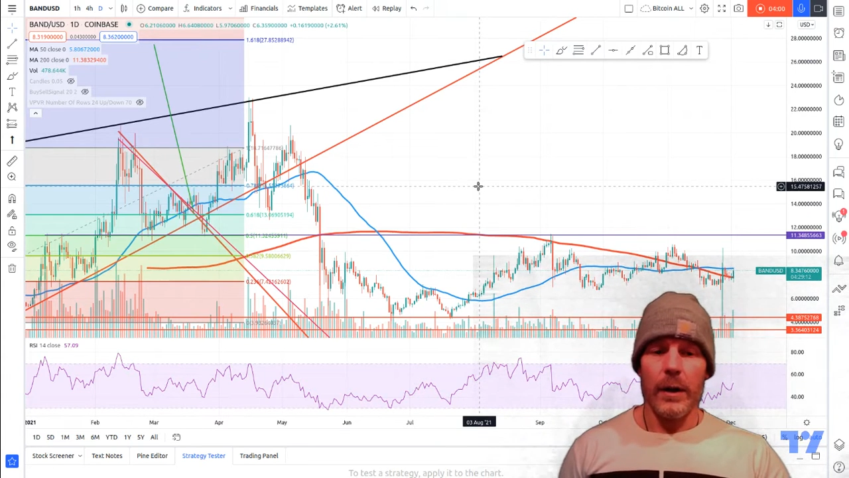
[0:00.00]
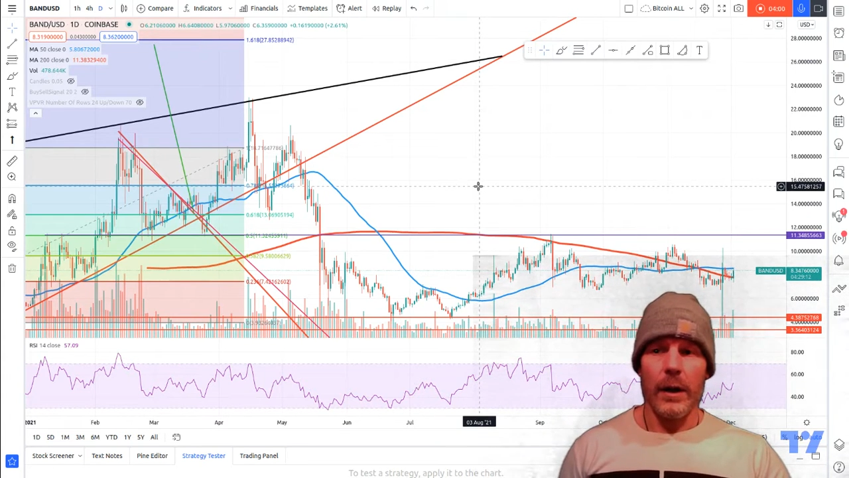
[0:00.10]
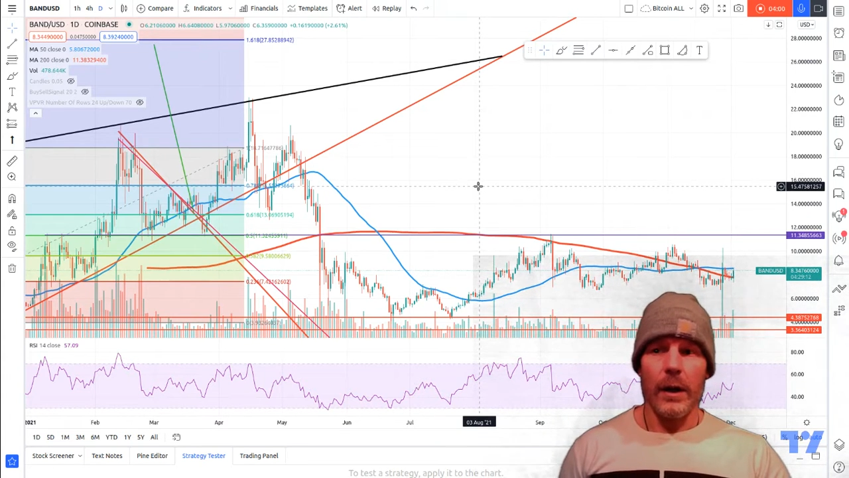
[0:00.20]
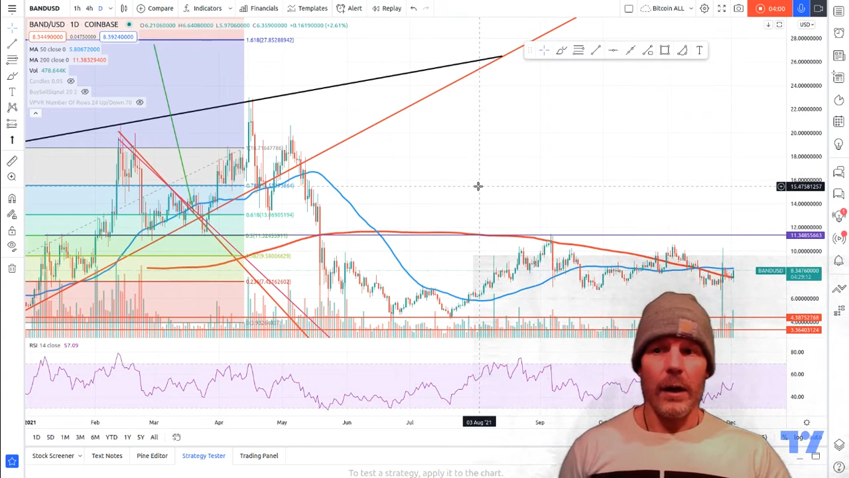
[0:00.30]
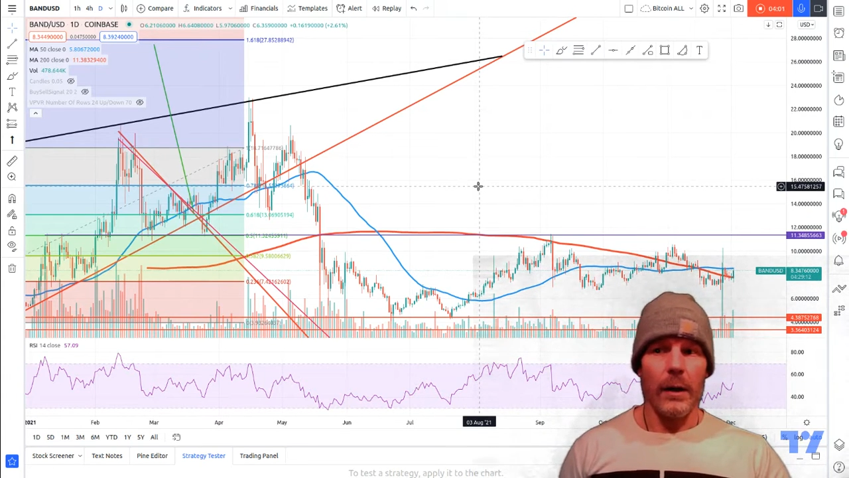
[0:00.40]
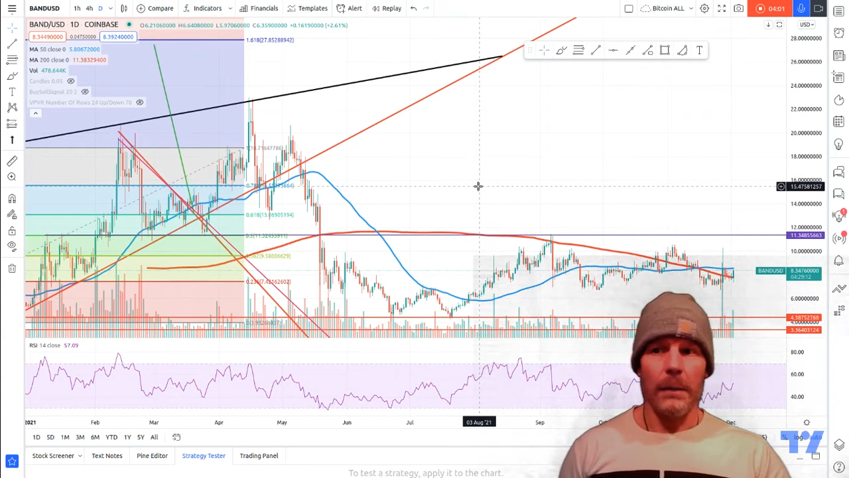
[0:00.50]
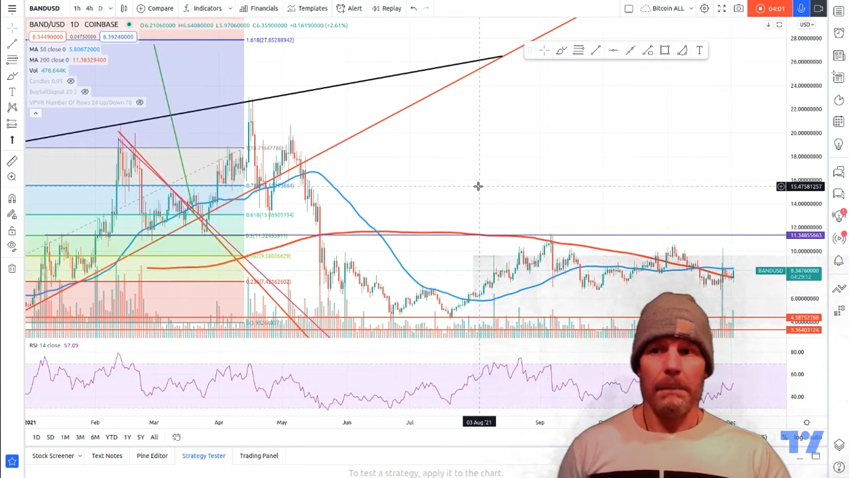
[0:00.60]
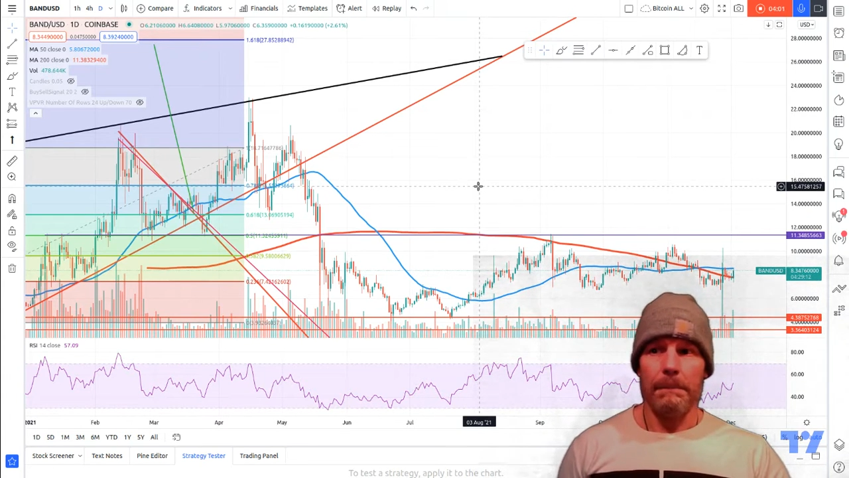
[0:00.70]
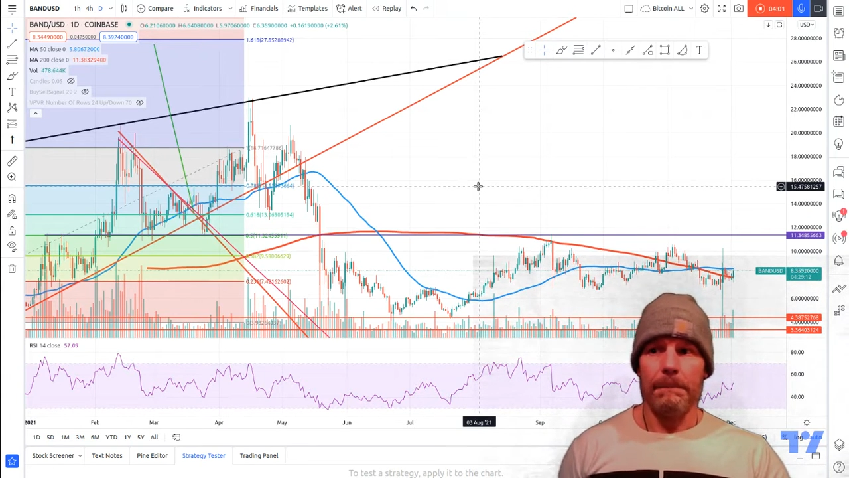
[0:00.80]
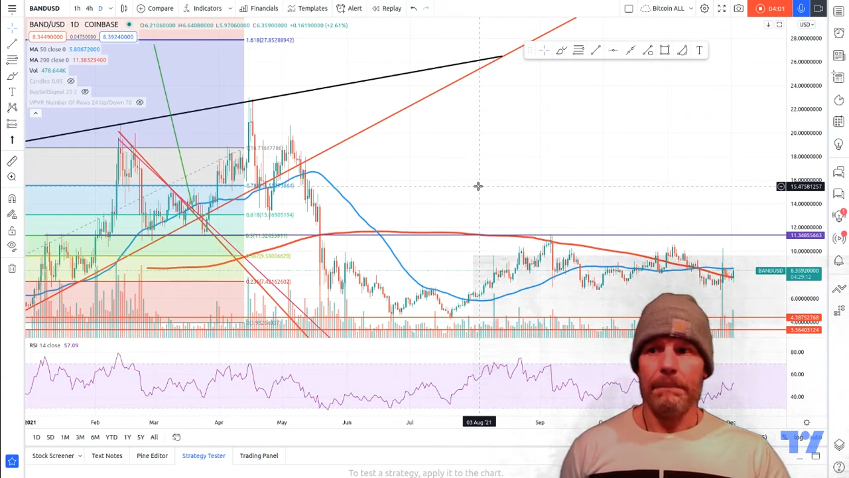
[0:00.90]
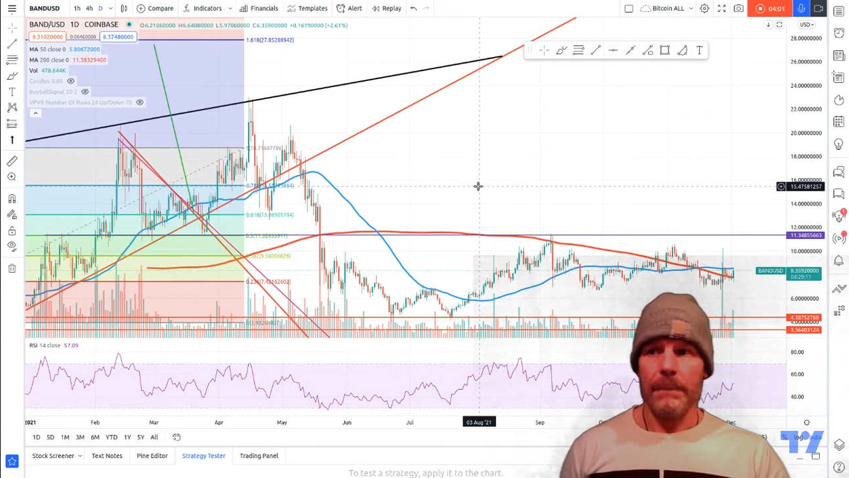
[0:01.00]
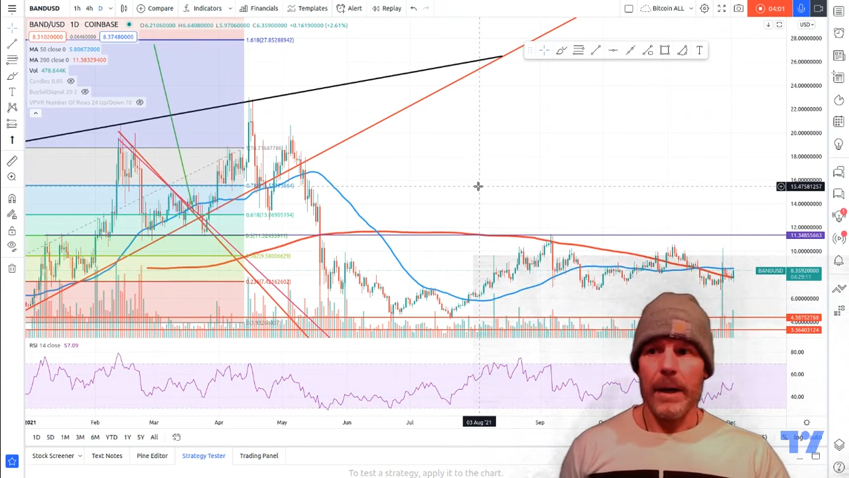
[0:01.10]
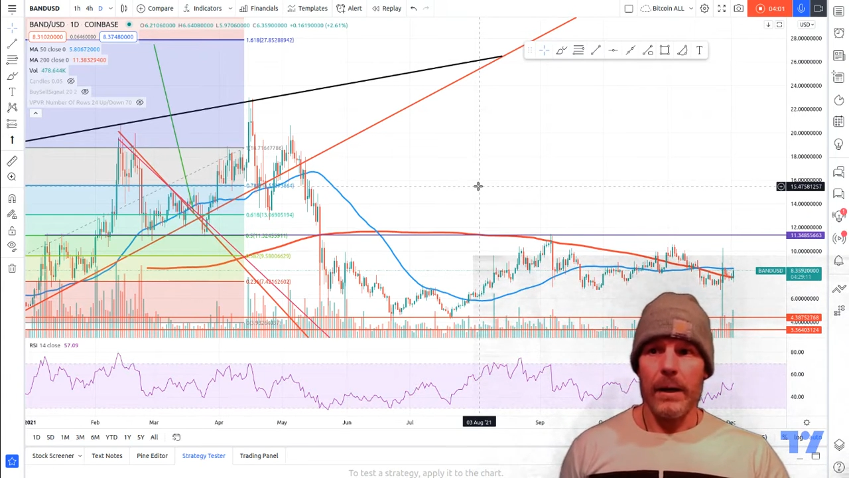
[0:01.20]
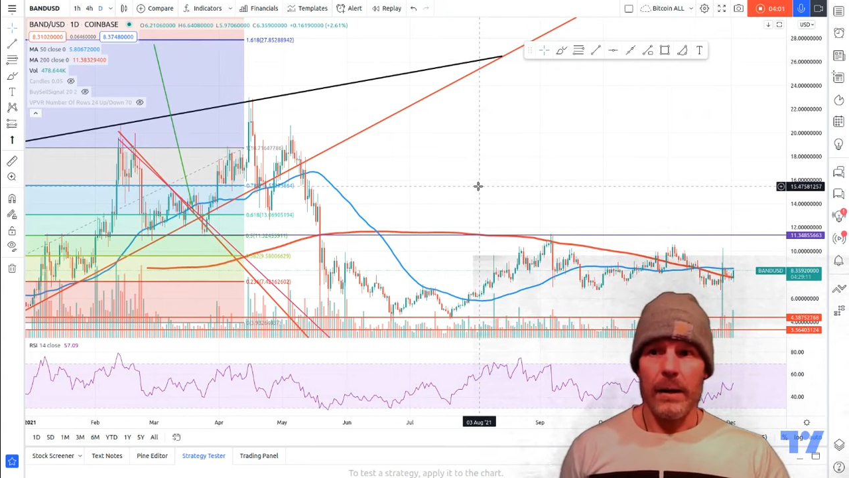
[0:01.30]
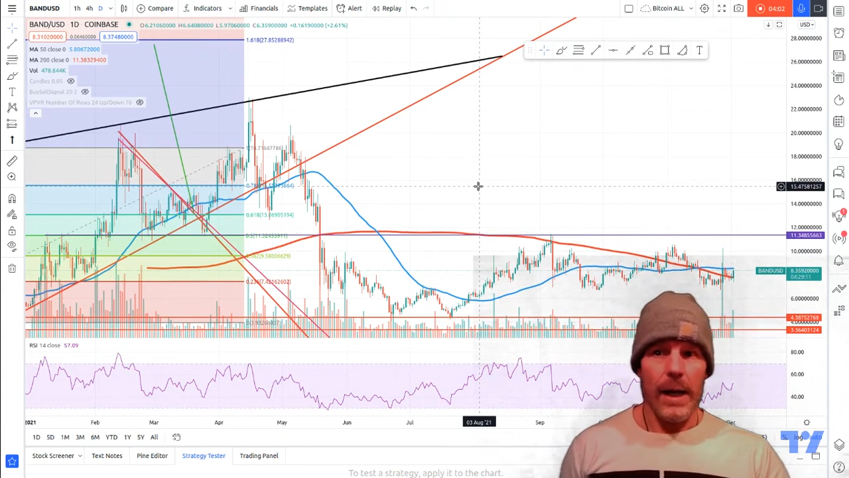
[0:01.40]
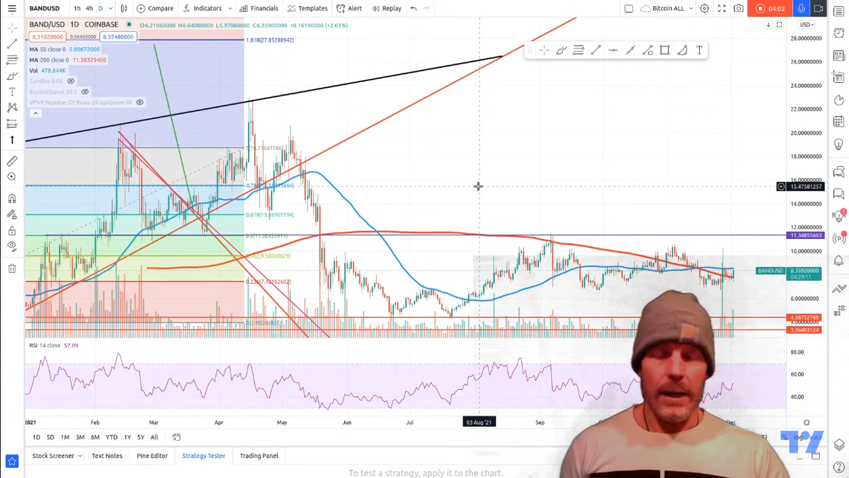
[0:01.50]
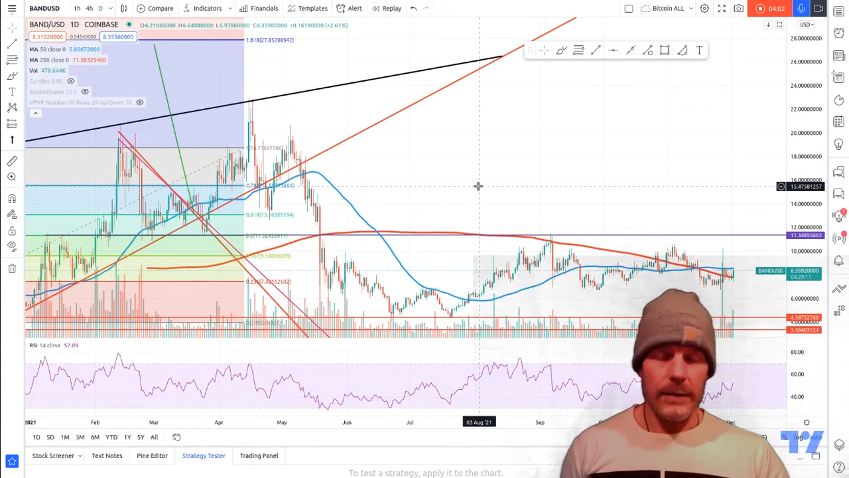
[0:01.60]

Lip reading: um, has